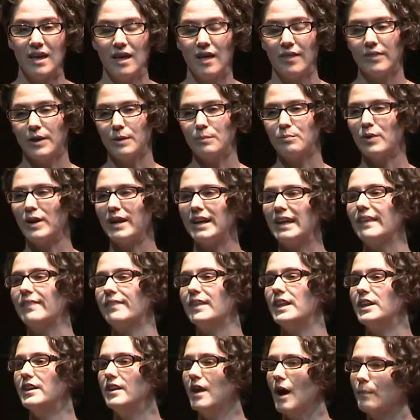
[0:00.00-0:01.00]
they're breaking the
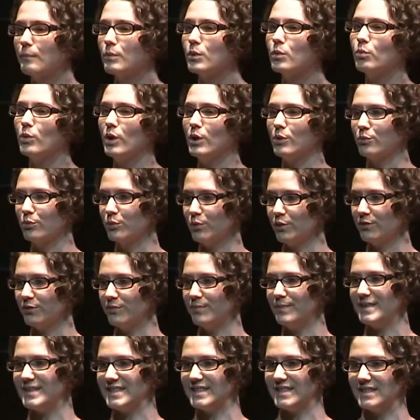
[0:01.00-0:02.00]
#1 rule of
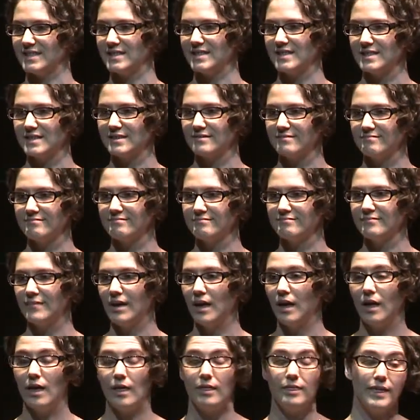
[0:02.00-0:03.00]
business.
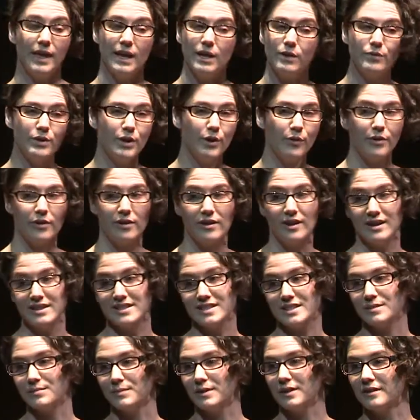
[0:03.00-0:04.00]
They don't know their
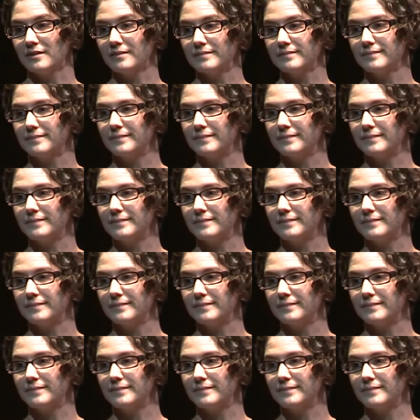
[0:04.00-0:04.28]
customer.